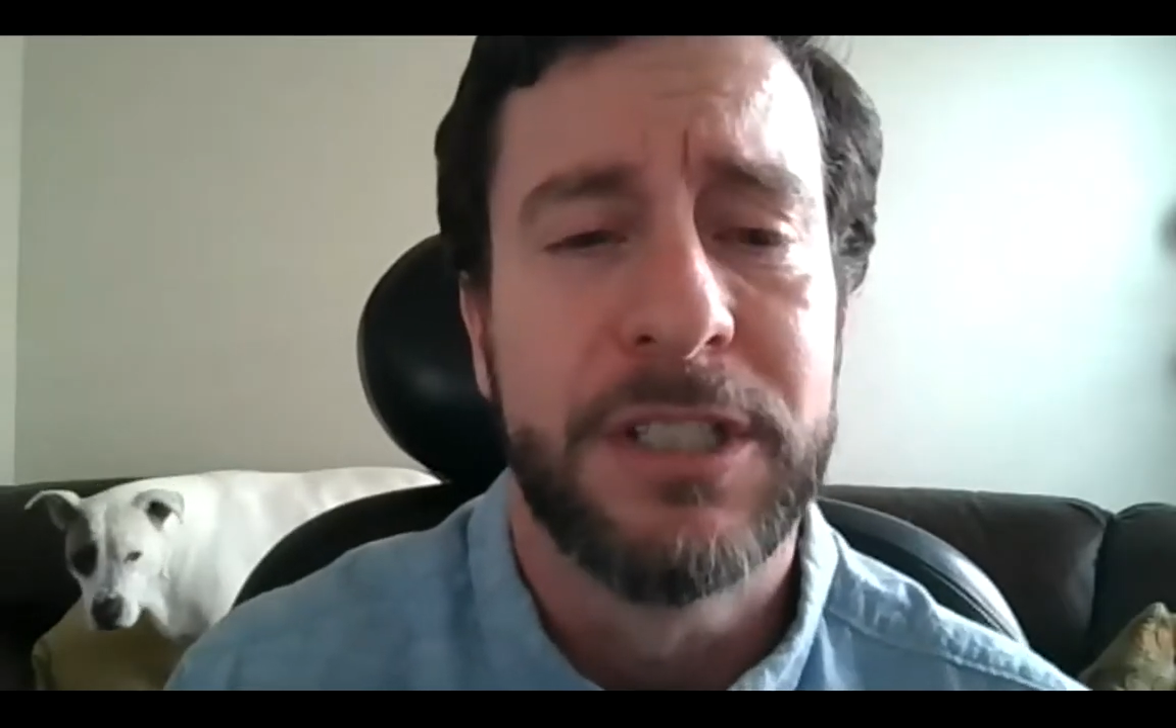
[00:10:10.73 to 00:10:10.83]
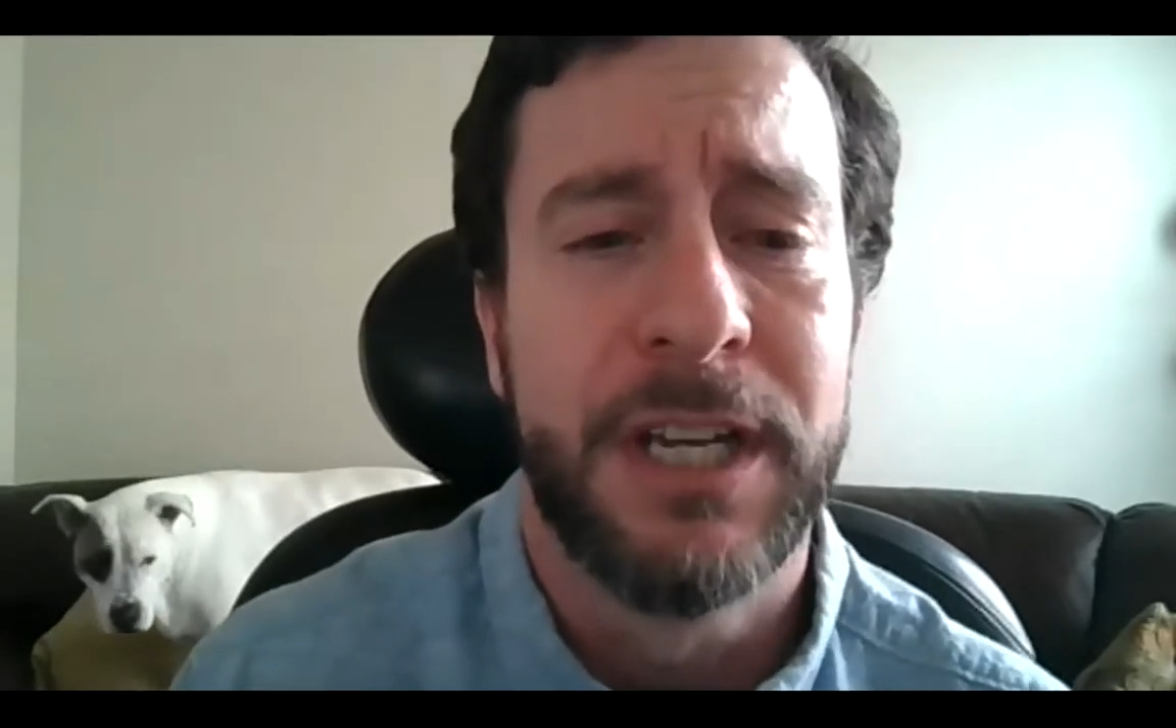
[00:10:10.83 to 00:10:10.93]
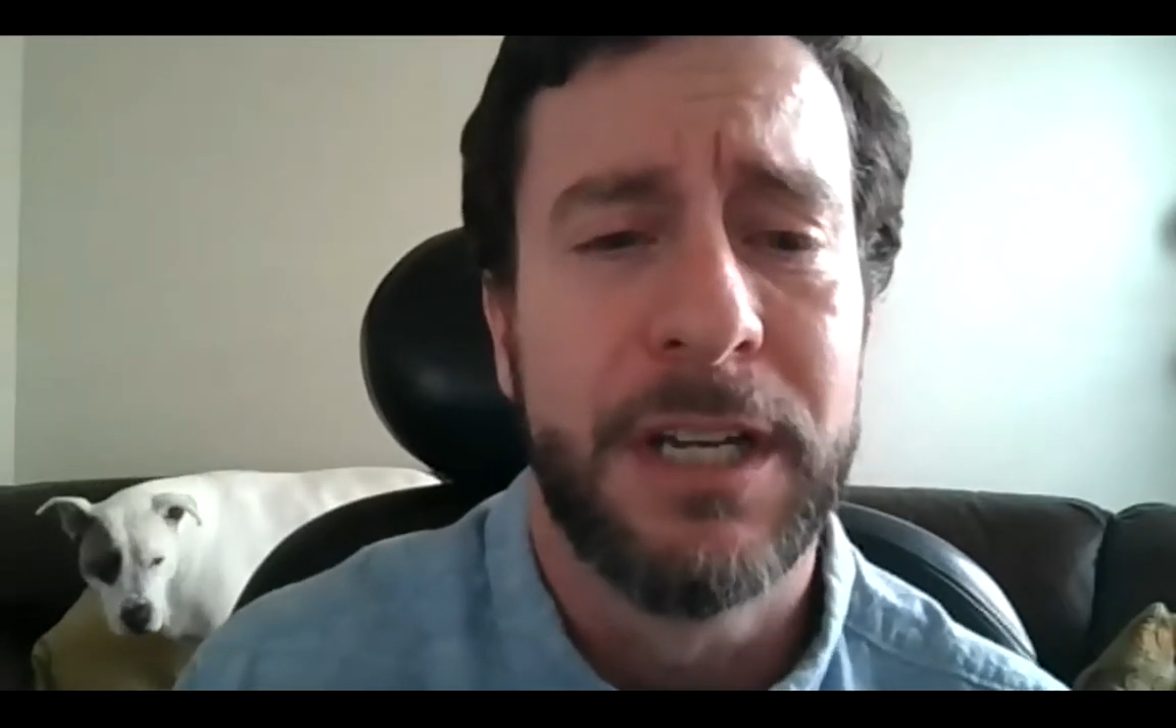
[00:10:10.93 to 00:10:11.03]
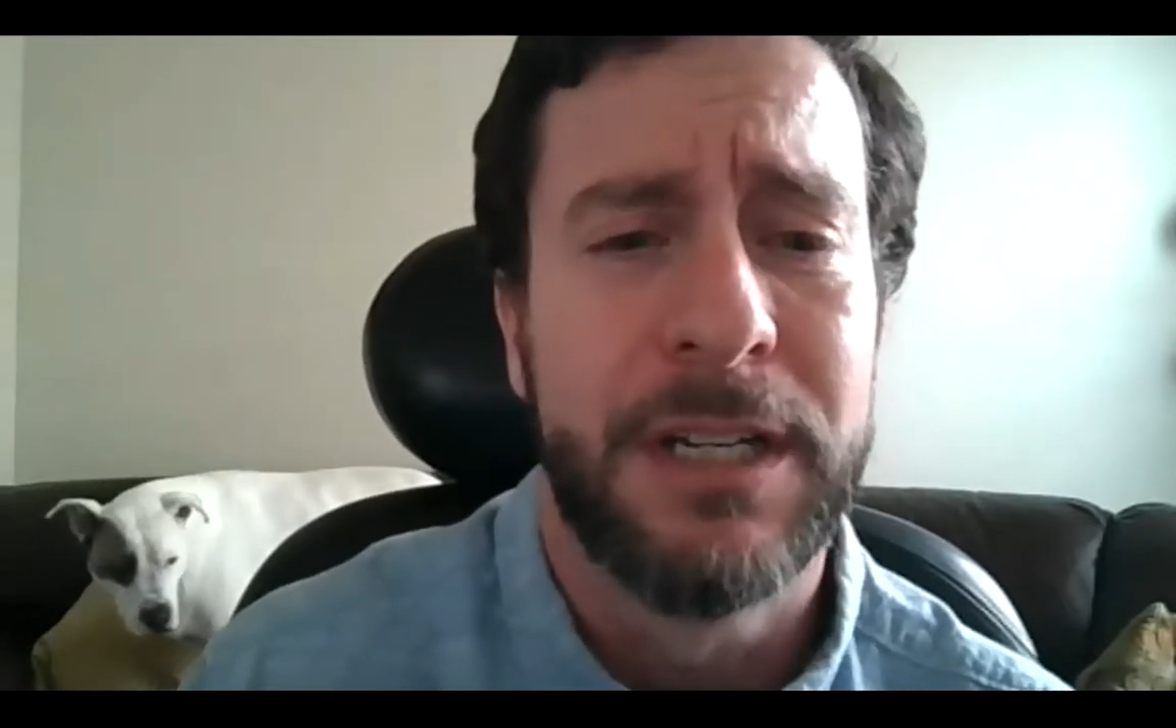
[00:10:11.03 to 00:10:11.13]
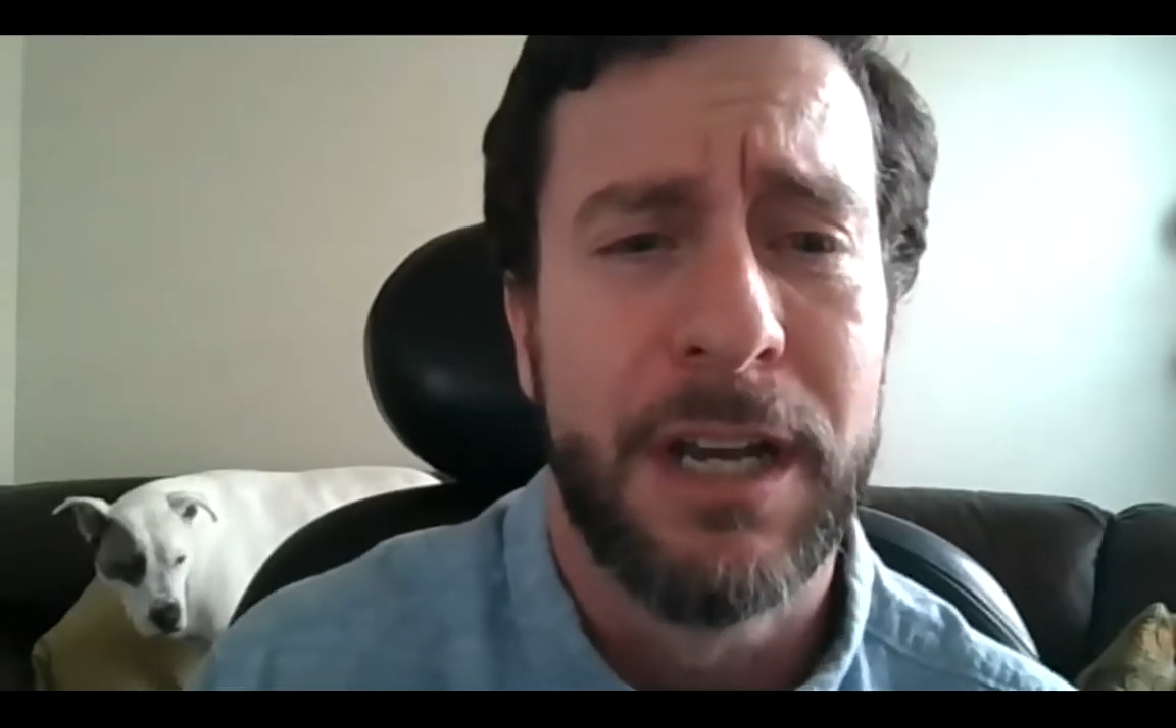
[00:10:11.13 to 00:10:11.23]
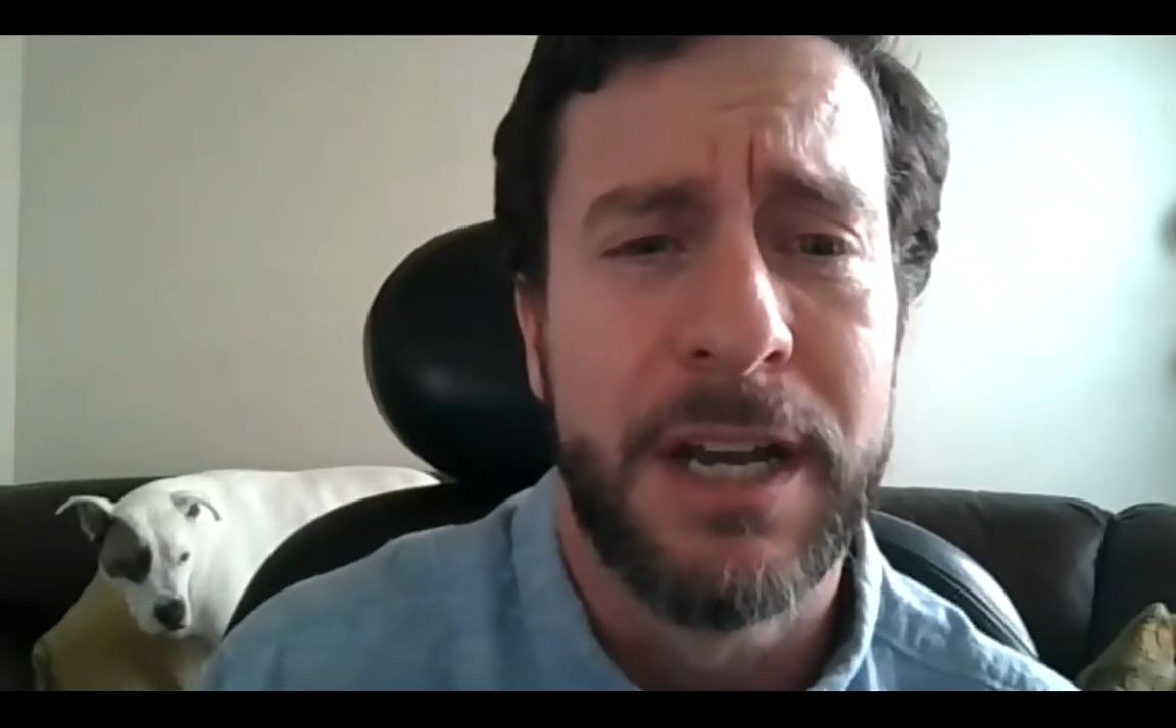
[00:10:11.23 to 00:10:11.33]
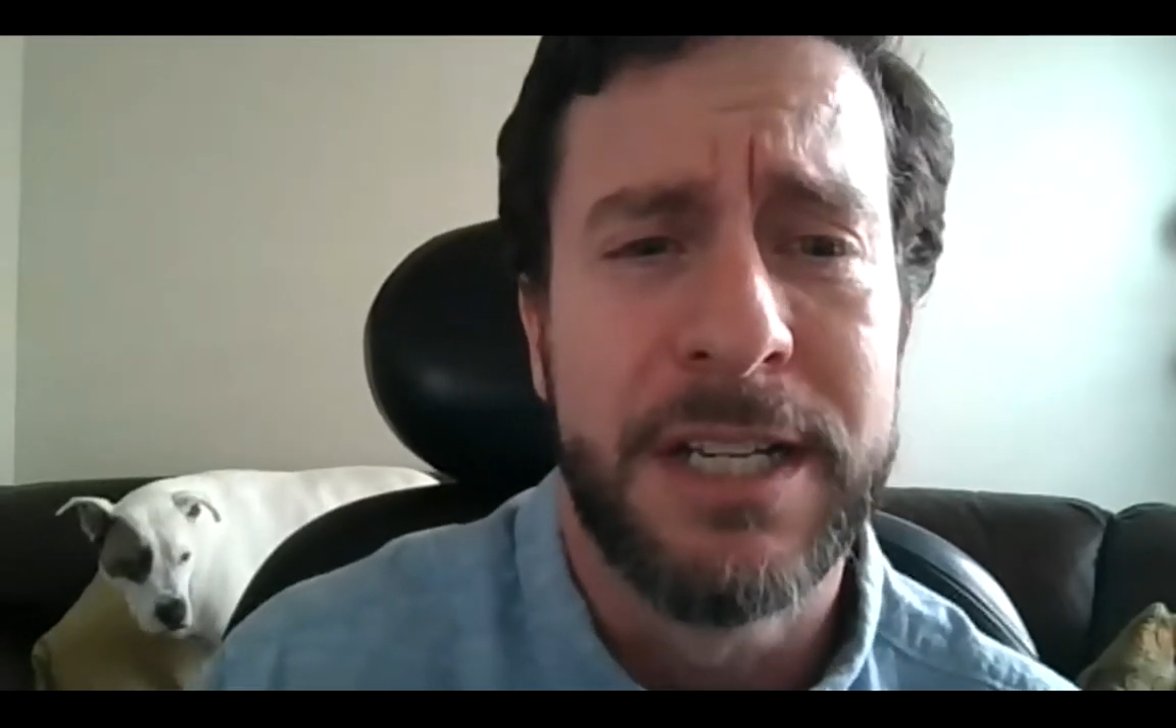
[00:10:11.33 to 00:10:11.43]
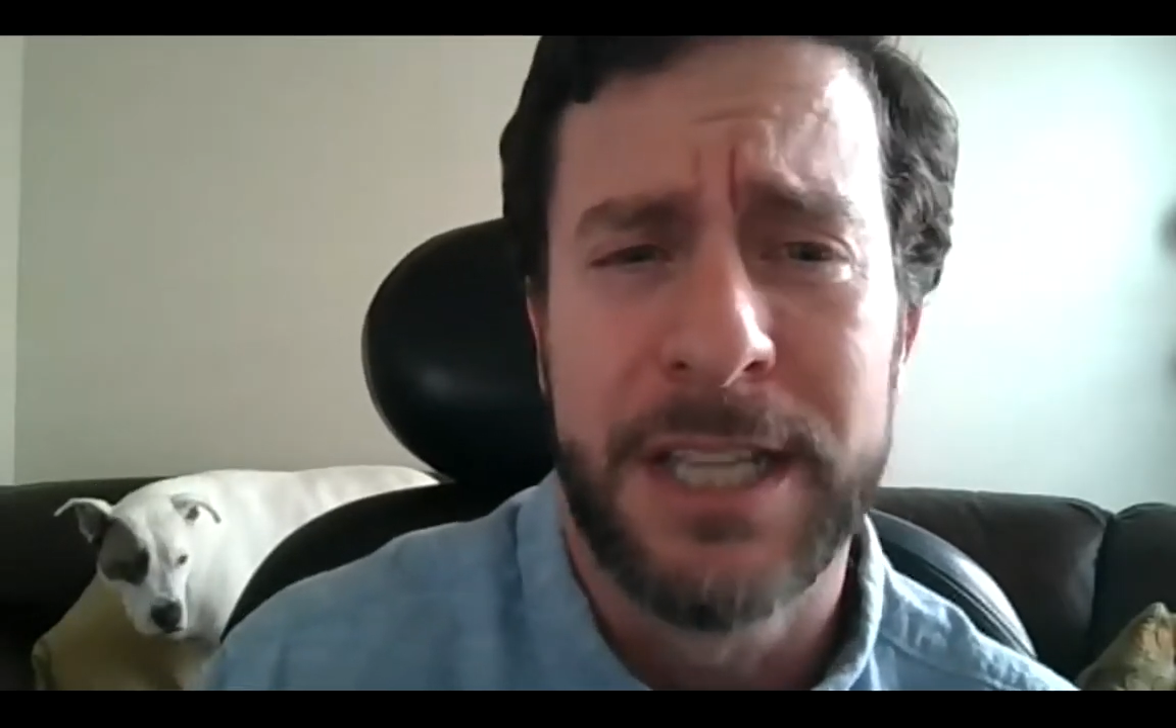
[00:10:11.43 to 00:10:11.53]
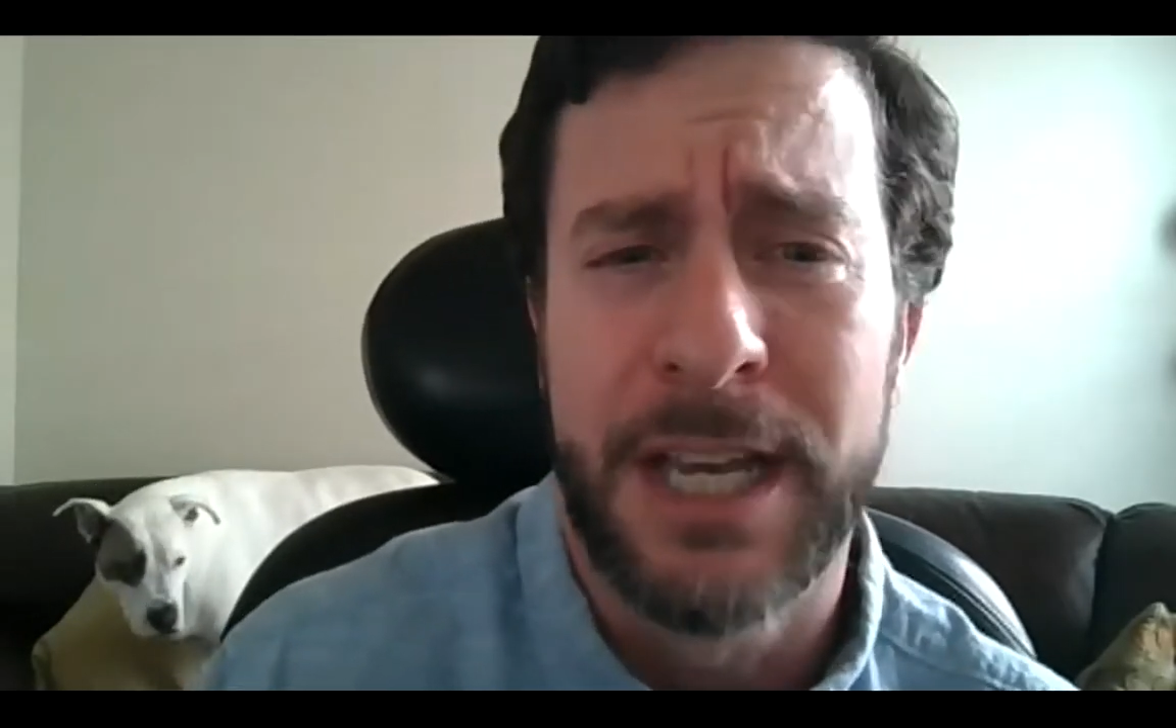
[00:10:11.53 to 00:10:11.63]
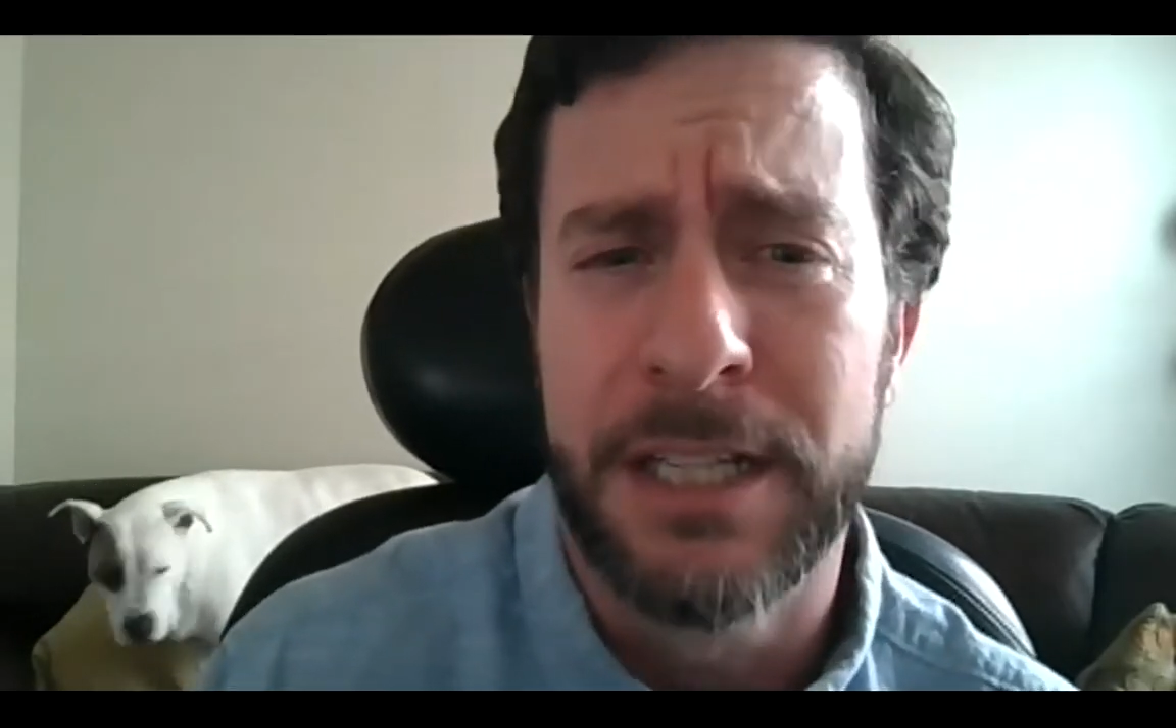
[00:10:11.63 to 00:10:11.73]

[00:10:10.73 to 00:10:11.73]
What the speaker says: and he said